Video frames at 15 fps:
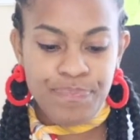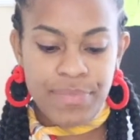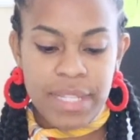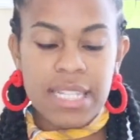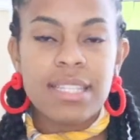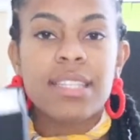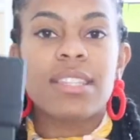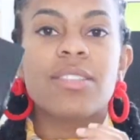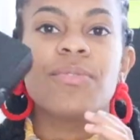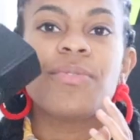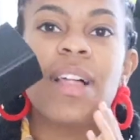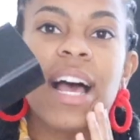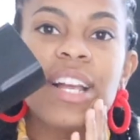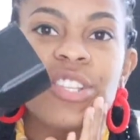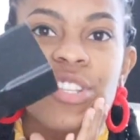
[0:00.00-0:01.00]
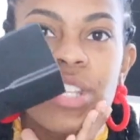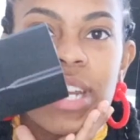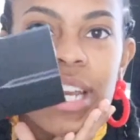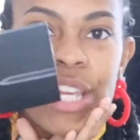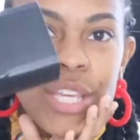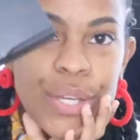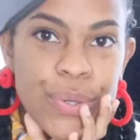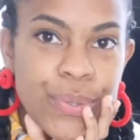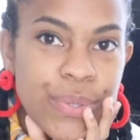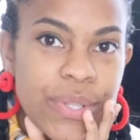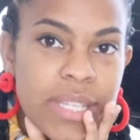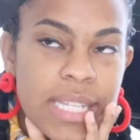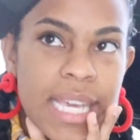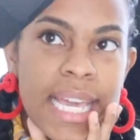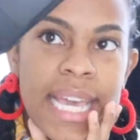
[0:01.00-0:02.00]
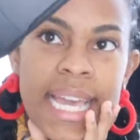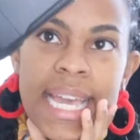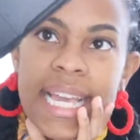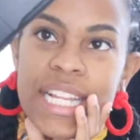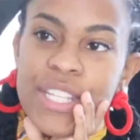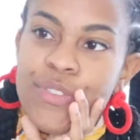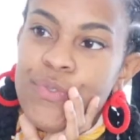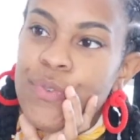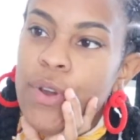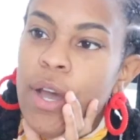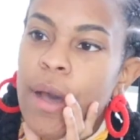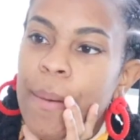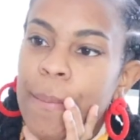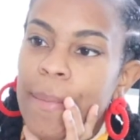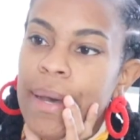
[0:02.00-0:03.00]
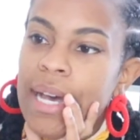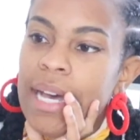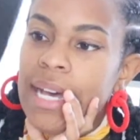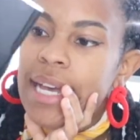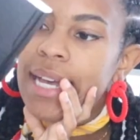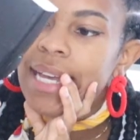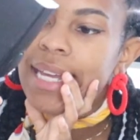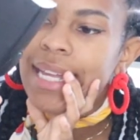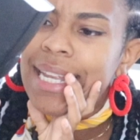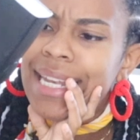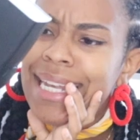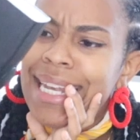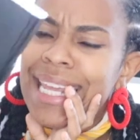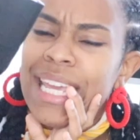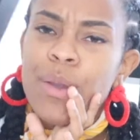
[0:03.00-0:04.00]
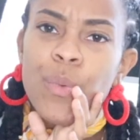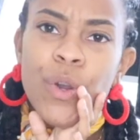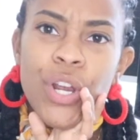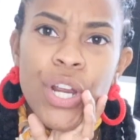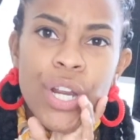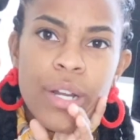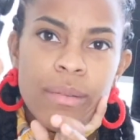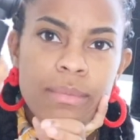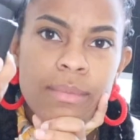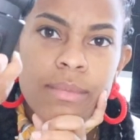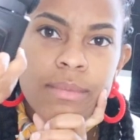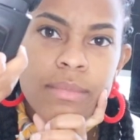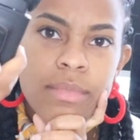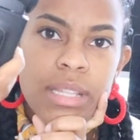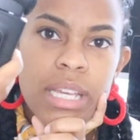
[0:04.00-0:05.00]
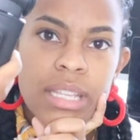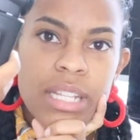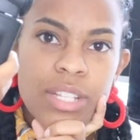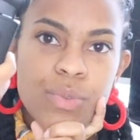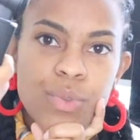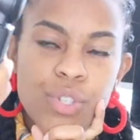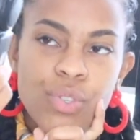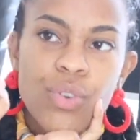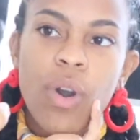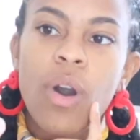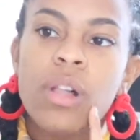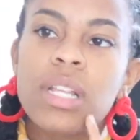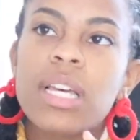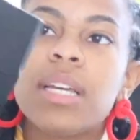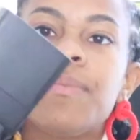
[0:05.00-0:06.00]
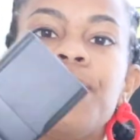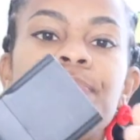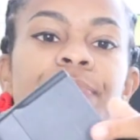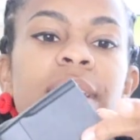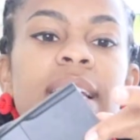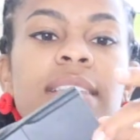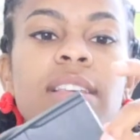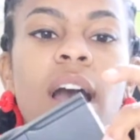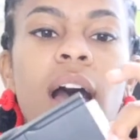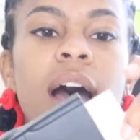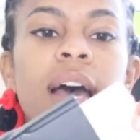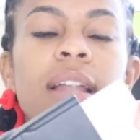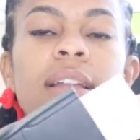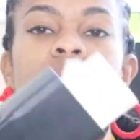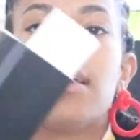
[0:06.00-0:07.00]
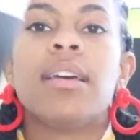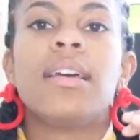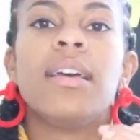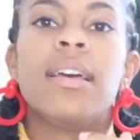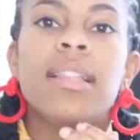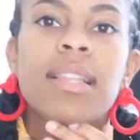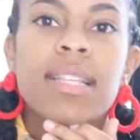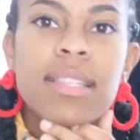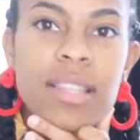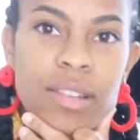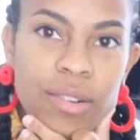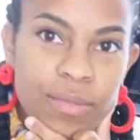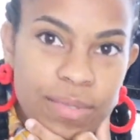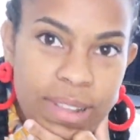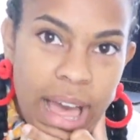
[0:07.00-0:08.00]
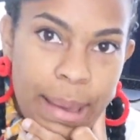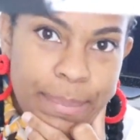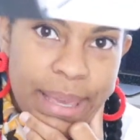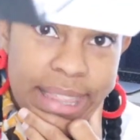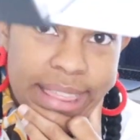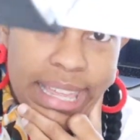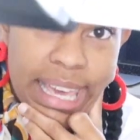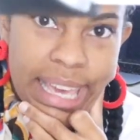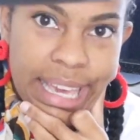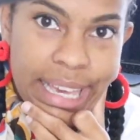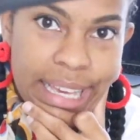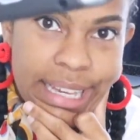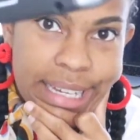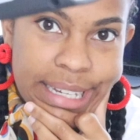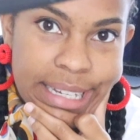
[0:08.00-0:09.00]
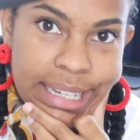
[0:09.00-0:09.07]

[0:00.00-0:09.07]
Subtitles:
This is the flash that I use. It's from Neewer, I think that's what you call it. It's got this little flappy thing.